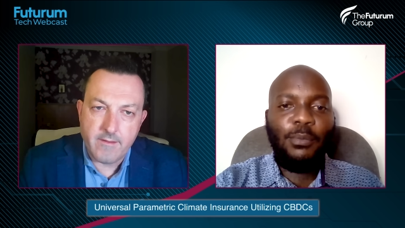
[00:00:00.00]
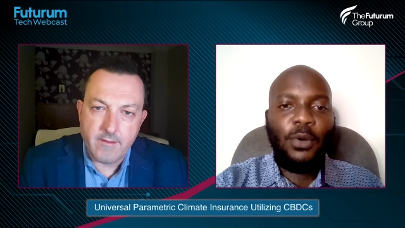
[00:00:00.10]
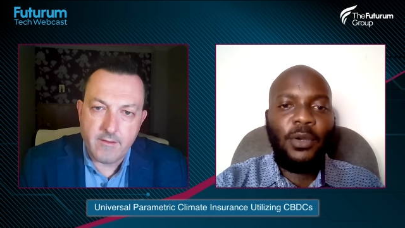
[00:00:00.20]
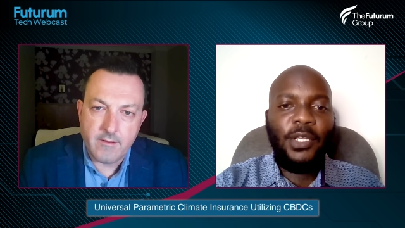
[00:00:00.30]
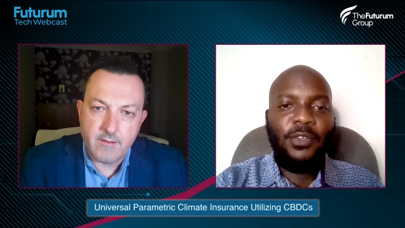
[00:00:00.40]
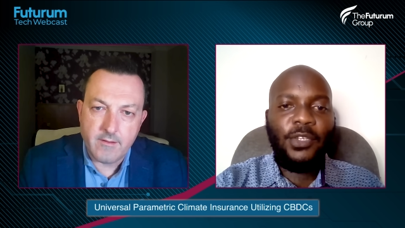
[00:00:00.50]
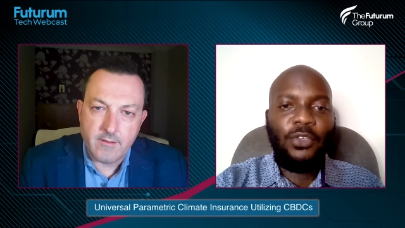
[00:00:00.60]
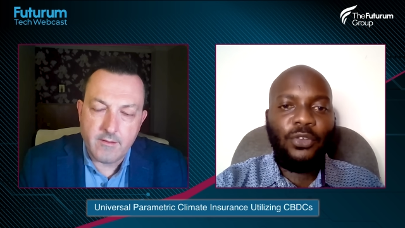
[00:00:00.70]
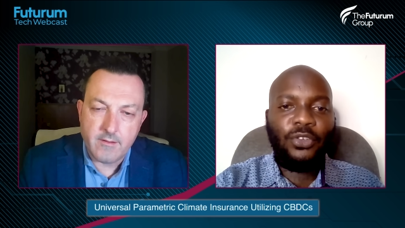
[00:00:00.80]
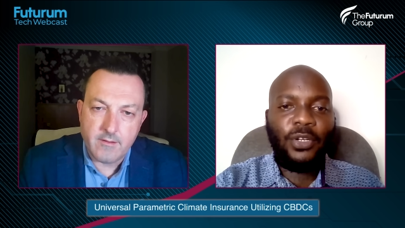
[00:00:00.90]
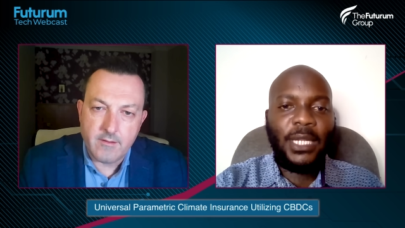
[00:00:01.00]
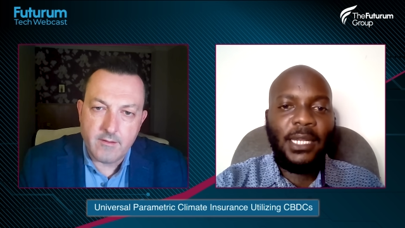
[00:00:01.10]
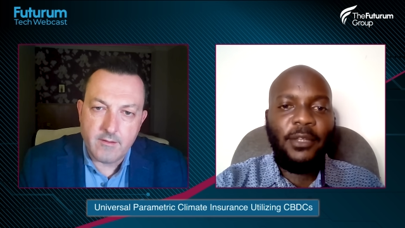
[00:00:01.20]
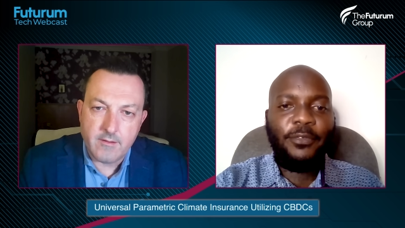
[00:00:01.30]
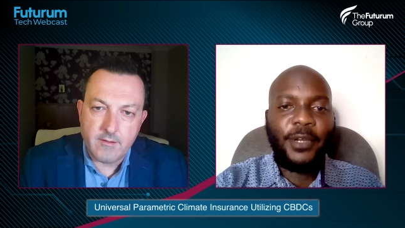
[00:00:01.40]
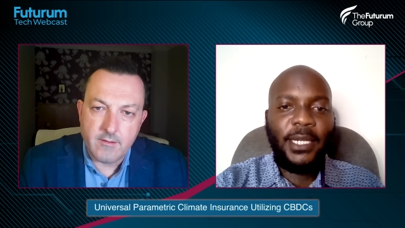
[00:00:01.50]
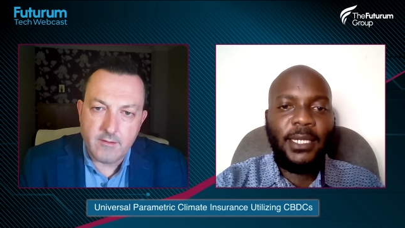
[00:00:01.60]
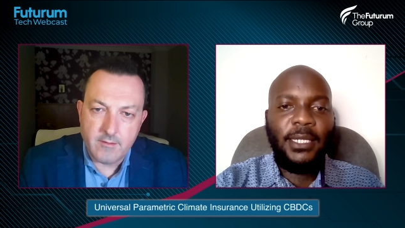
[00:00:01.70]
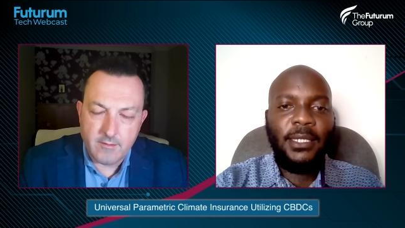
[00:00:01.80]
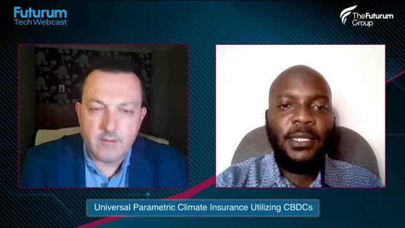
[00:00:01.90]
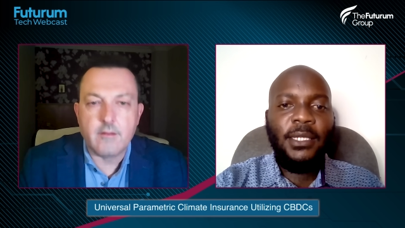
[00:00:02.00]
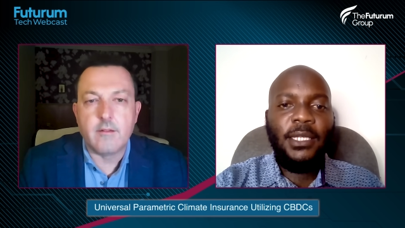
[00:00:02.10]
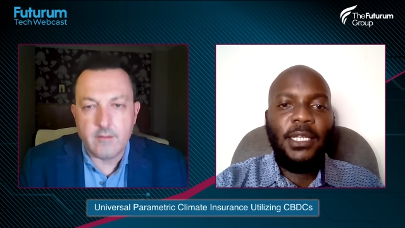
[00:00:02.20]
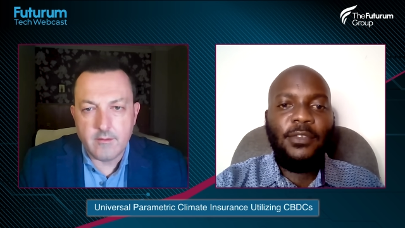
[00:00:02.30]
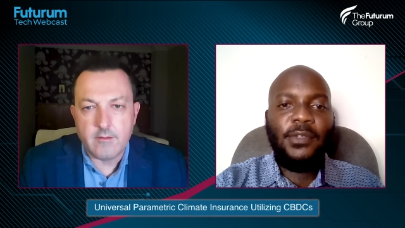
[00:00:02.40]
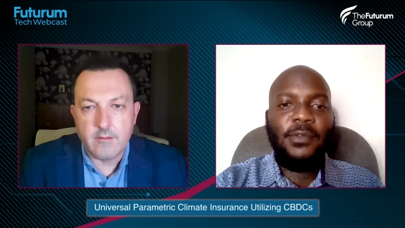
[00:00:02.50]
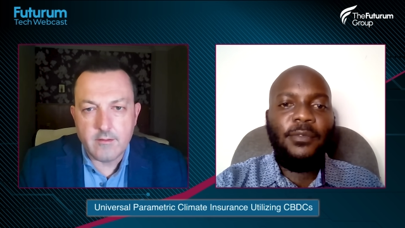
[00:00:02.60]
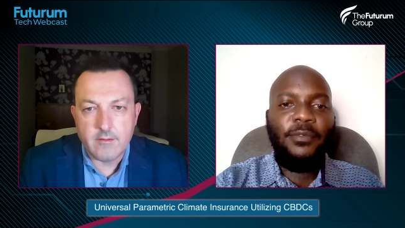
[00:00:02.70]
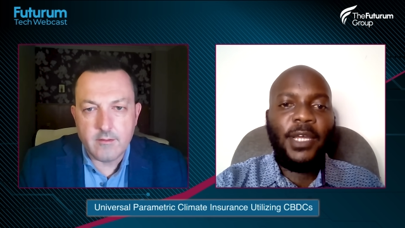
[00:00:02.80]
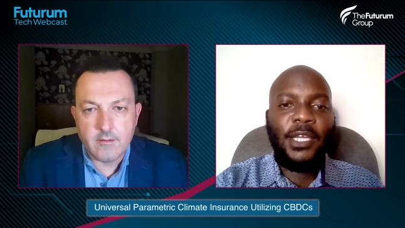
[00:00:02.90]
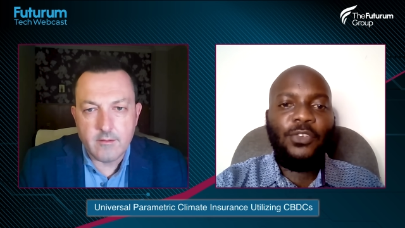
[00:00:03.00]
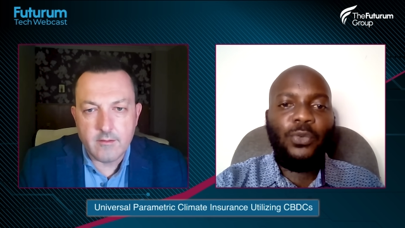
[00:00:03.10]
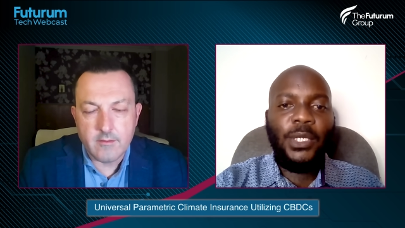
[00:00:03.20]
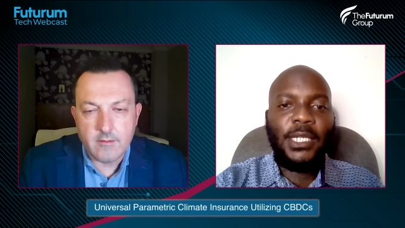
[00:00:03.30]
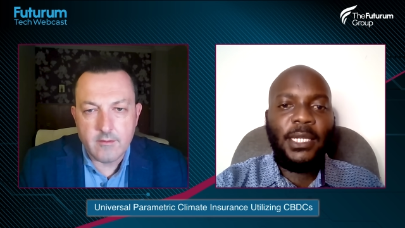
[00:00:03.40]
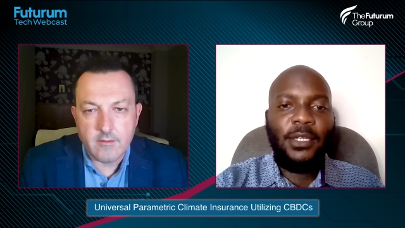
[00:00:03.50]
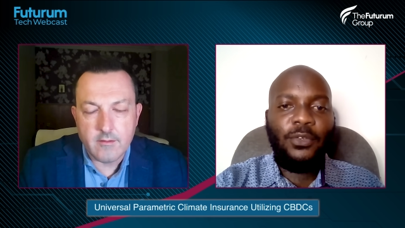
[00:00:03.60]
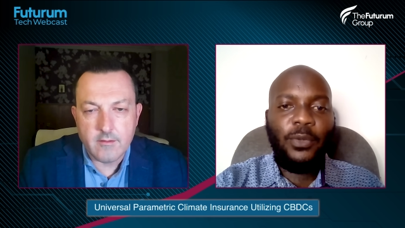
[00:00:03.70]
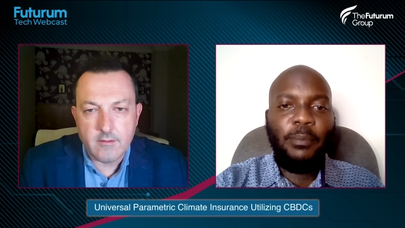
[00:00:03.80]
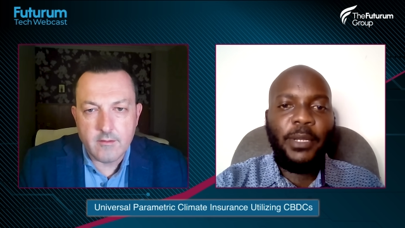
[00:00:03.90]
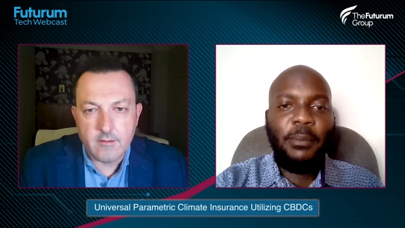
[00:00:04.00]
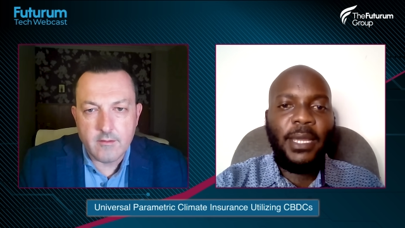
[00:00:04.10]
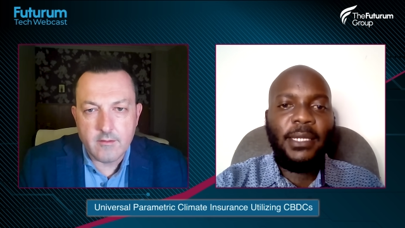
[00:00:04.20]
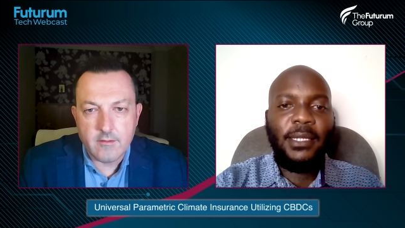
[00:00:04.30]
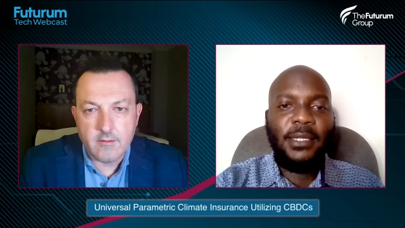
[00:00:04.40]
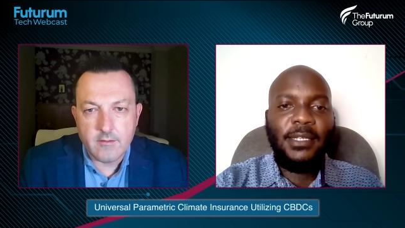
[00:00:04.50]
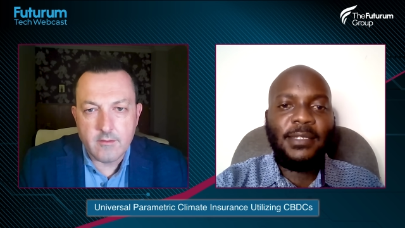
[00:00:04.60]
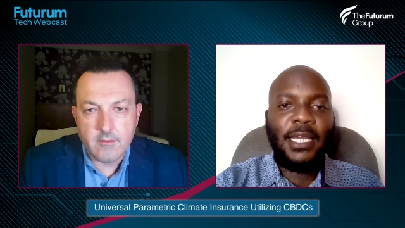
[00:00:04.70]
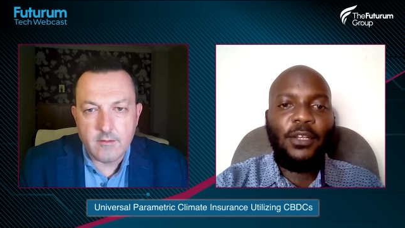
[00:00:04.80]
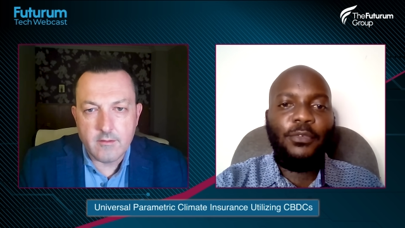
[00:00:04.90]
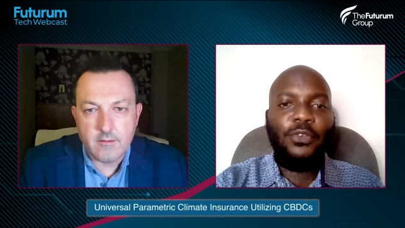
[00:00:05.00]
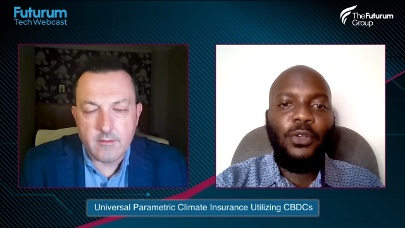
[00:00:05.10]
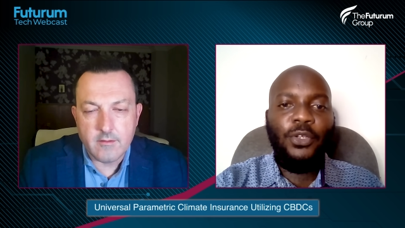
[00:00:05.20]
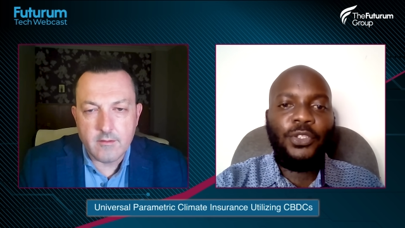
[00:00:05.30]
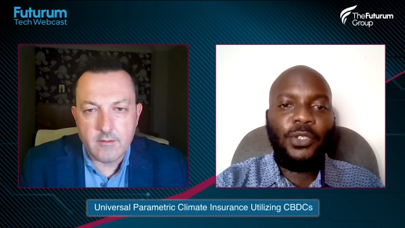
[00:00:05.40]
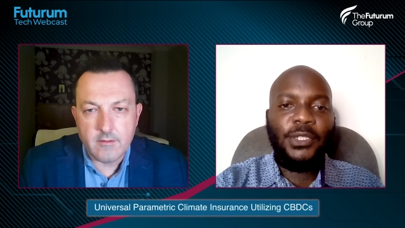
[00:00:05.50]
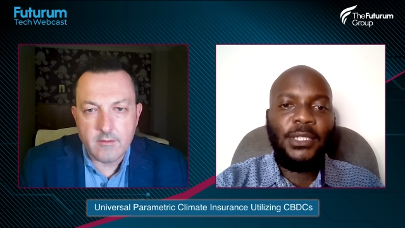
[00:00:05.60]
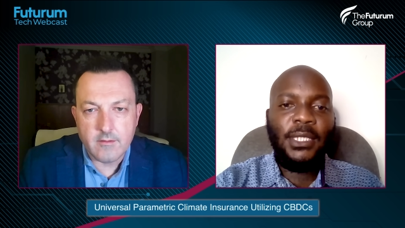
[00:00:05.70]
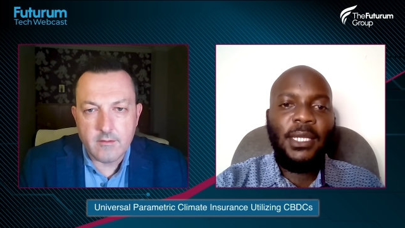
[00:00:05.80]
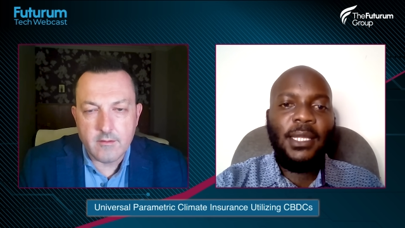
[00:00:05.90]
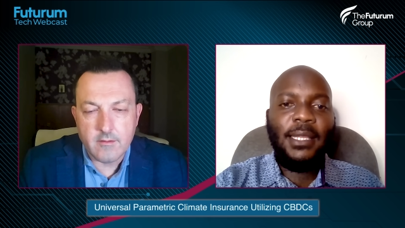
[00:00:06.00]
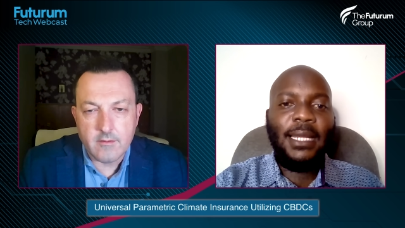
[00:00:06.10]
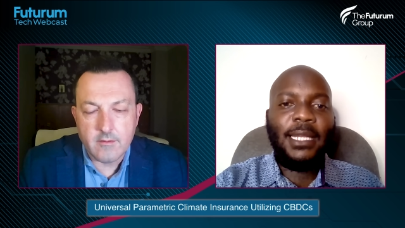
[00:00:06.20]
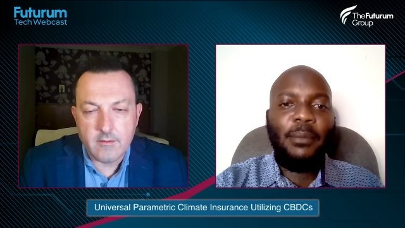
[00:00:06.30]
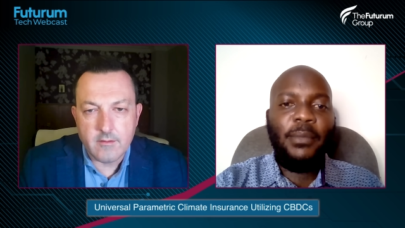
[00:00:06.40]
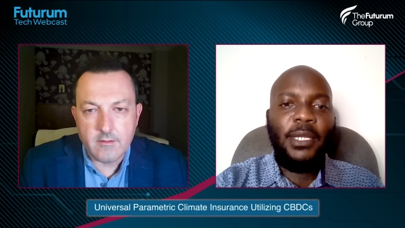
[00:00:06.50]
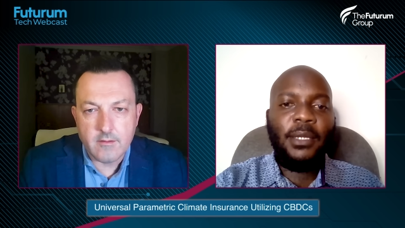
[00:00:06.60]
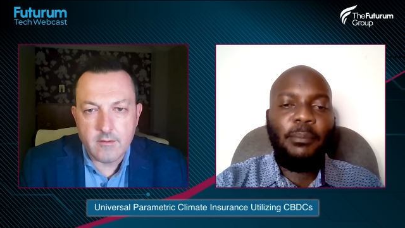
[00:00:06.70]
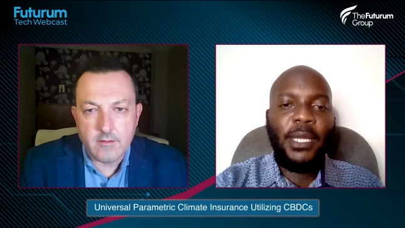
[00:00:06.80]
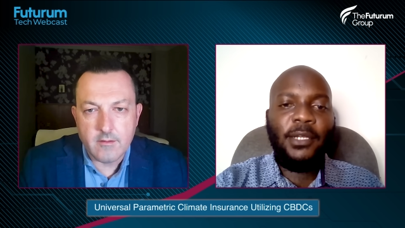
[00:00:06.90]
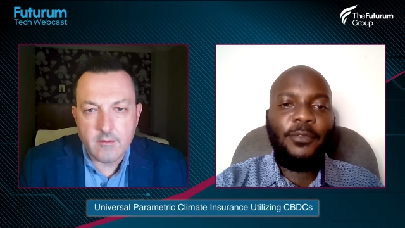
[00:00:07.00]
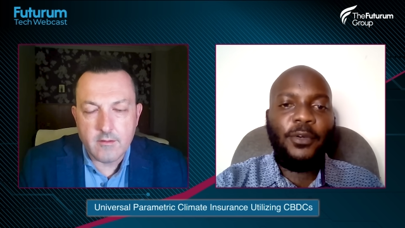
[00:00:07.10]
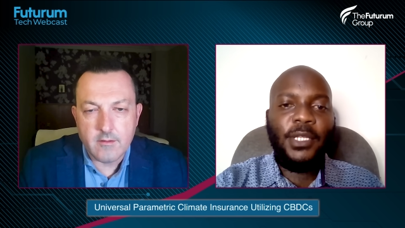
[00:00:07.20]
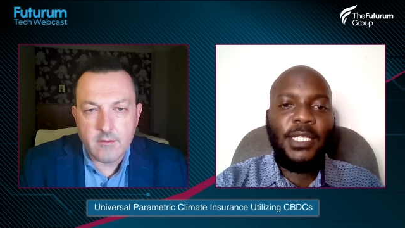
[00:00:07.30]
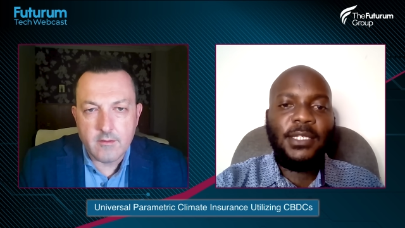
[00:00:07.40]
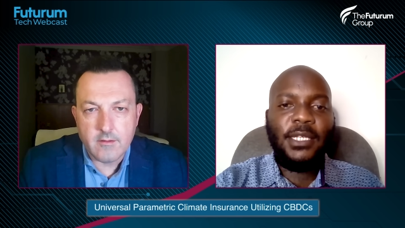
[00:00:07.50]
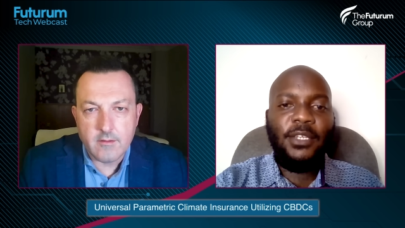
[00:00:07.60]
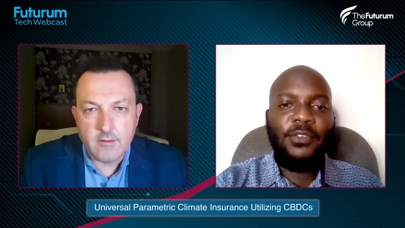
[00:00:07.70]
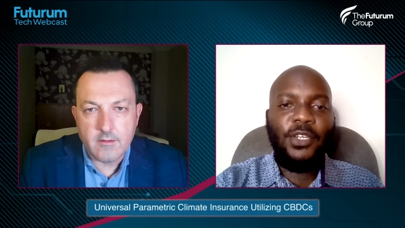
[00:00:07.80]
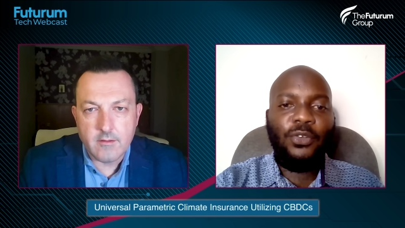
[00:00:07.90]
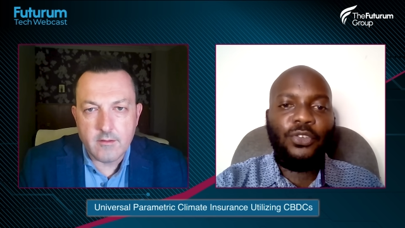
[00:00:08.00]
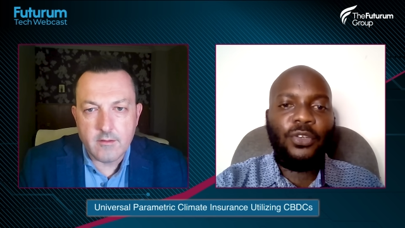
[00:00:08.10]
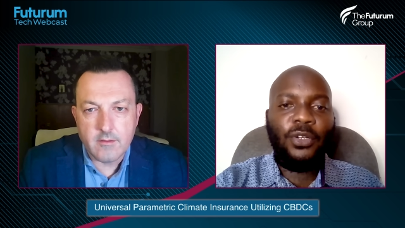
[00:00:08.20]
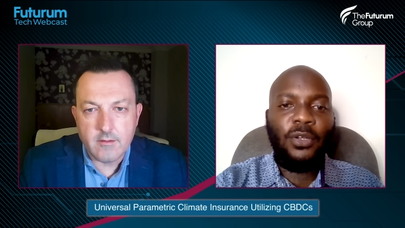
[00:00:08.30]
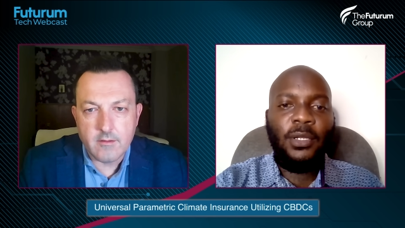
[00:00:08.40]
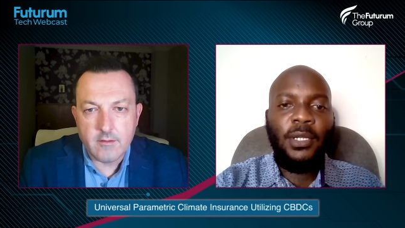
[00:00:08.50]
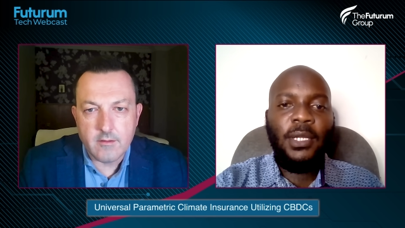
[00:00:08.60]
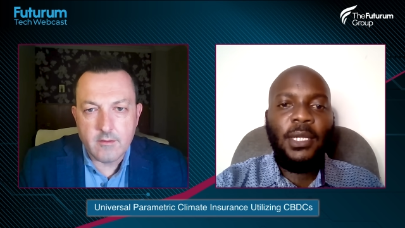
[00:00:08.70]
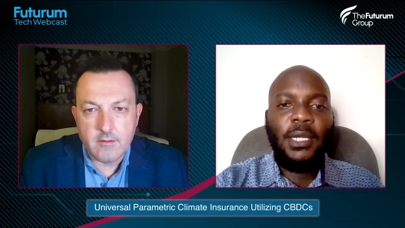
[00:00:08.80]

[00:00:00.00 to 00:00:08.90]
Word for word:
Speaker 1: is more institutionally friendly, is very suited to implementing this kind of solutions that are meant for these institutional